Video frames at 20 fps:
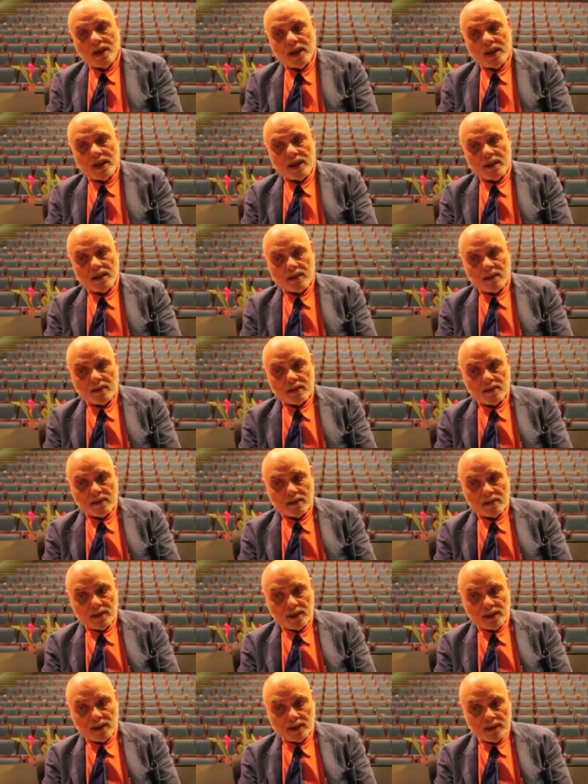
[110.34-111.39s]
And
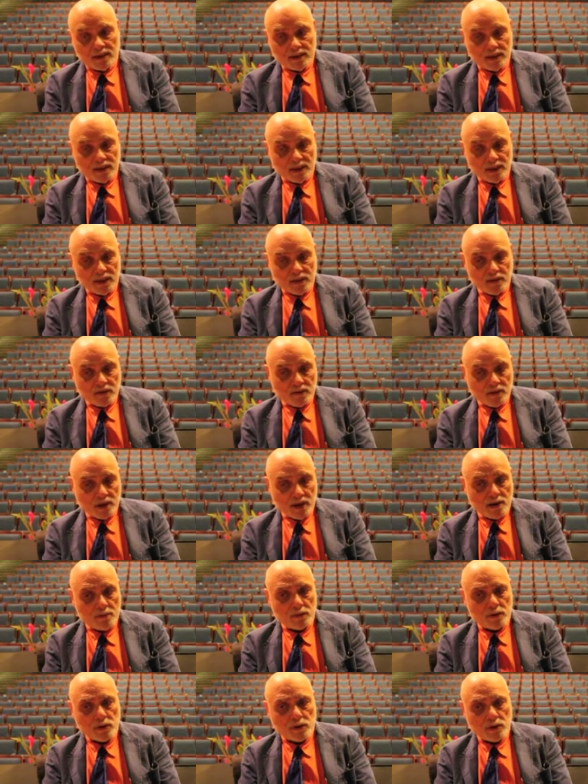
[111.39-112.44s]
the
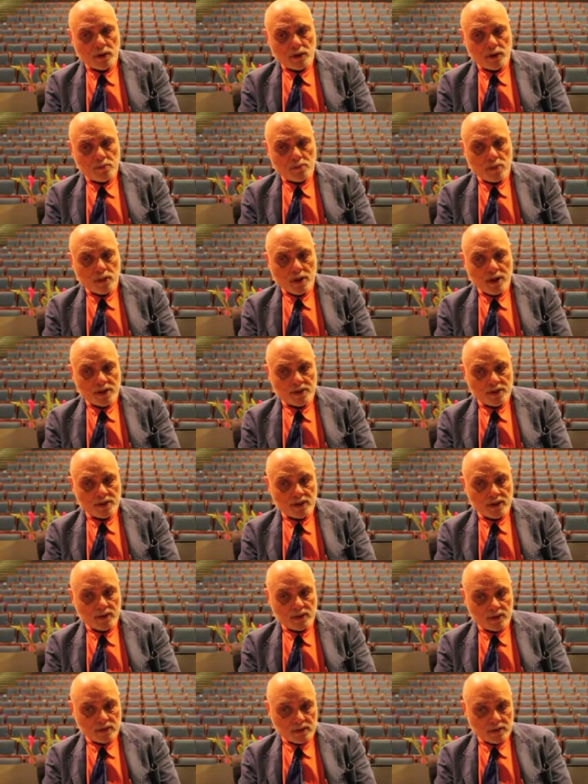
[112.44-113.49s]
inflammatory
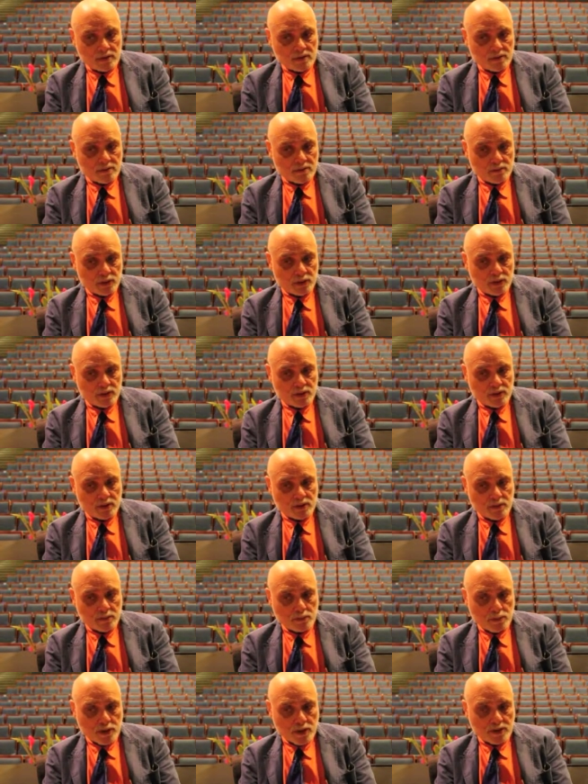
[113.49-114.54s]
process, which is
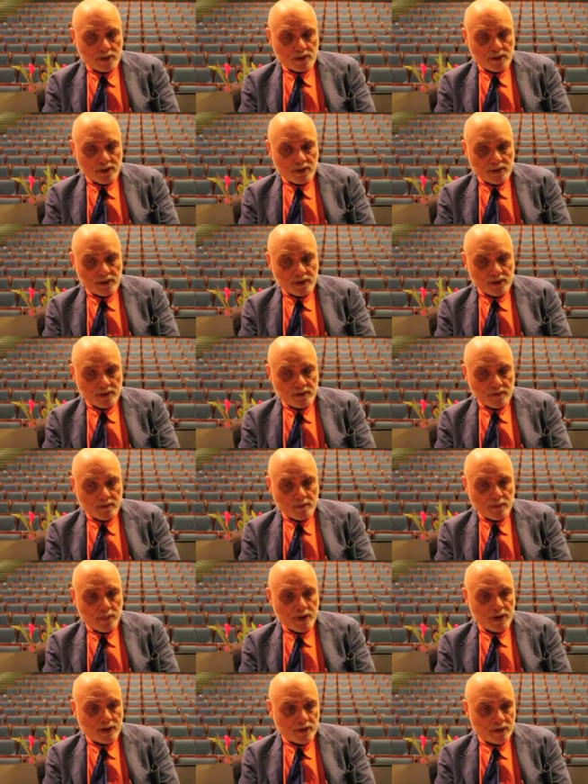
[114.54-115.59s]
the process of
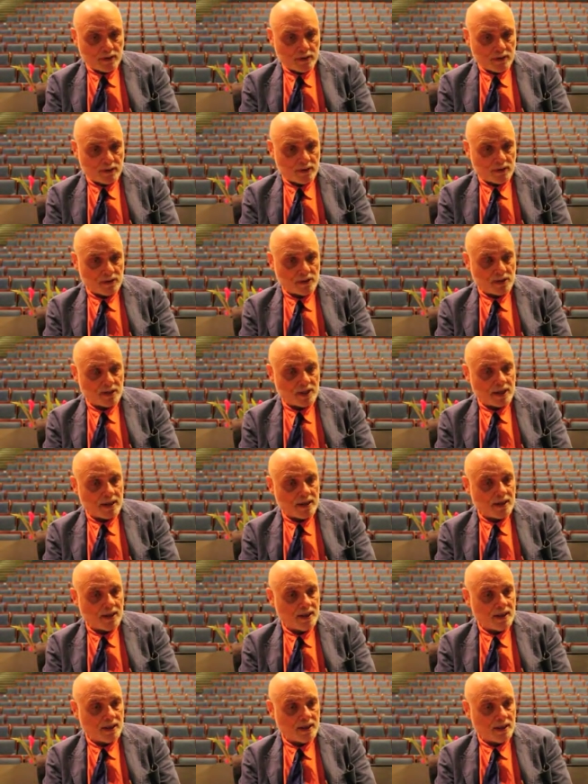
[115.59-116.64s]
maintenance
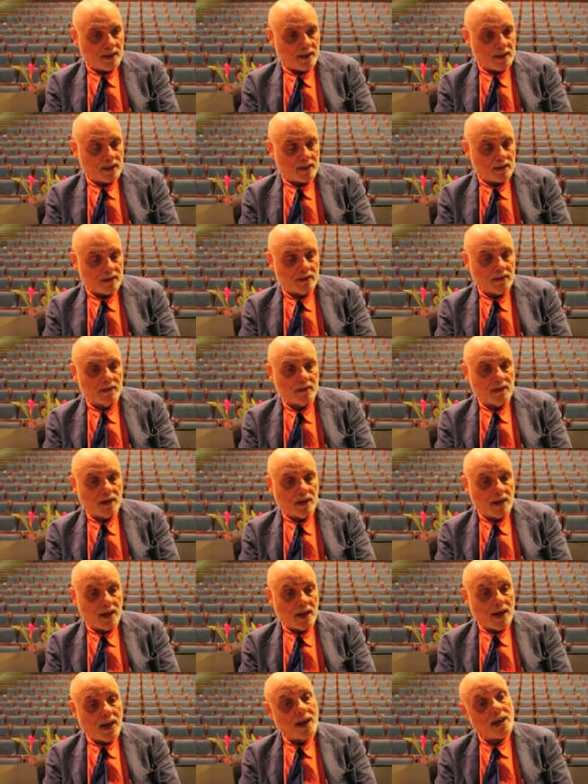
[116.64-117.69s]
and healing,
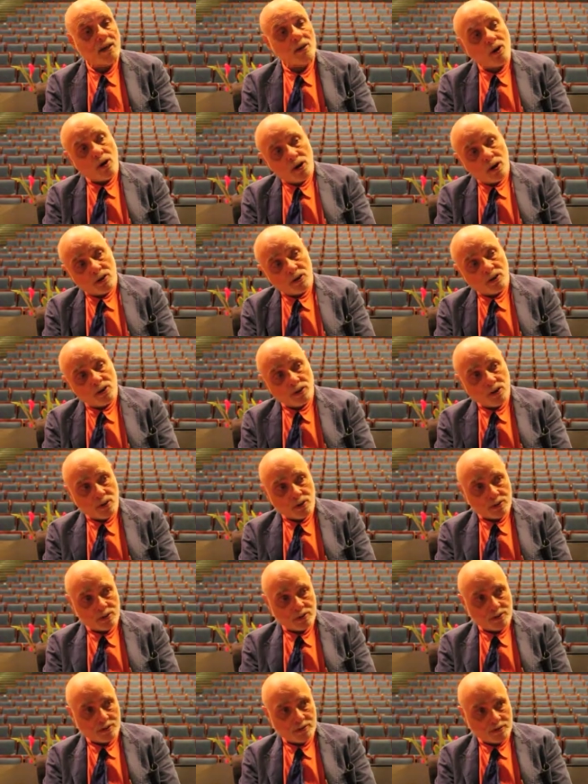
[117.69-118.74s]
and
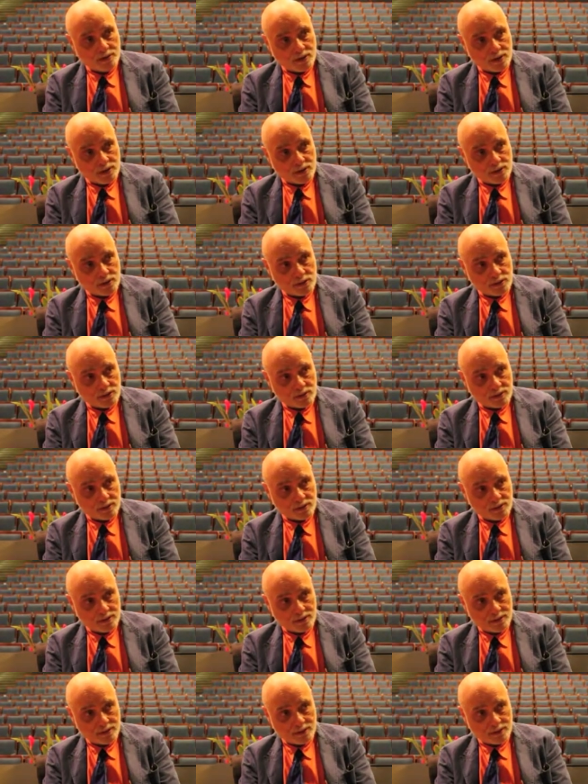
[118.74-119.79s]
also defense,
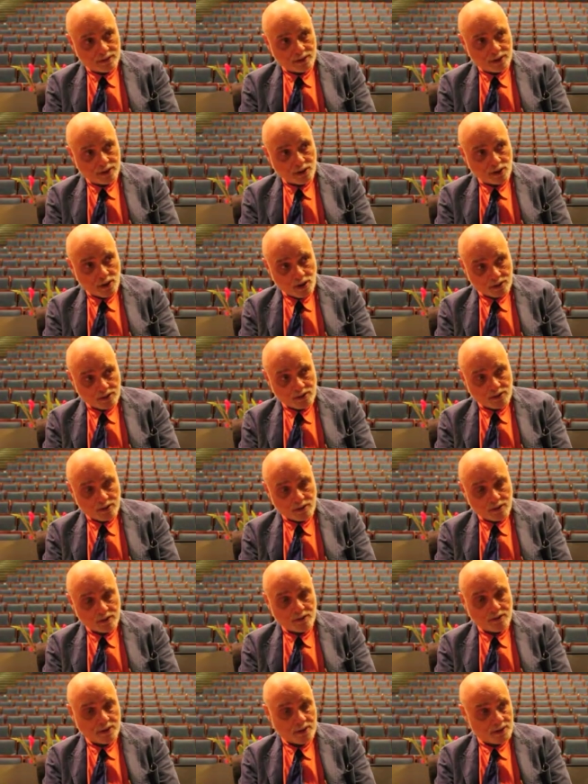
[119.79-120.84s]

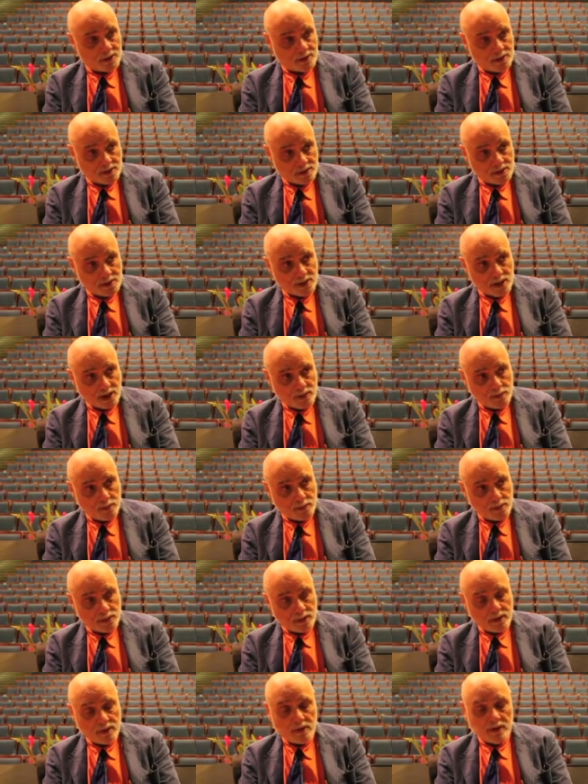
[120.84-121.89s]
it's the
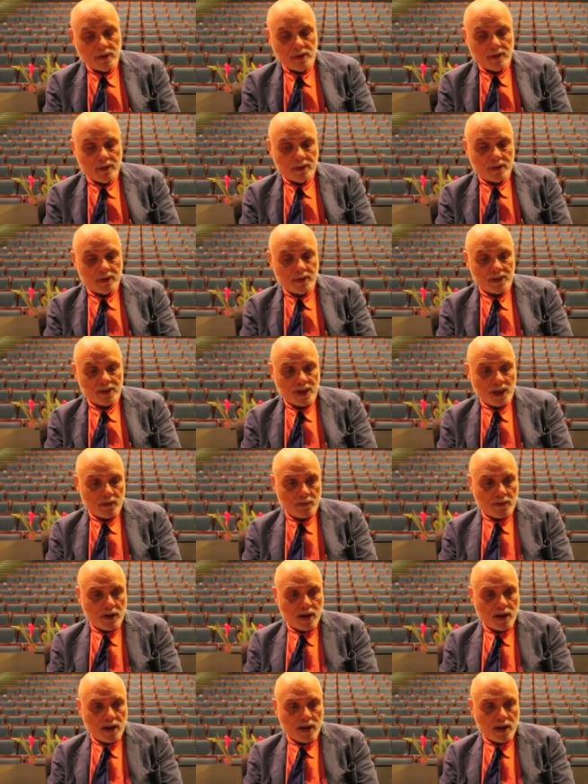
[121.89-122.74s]
same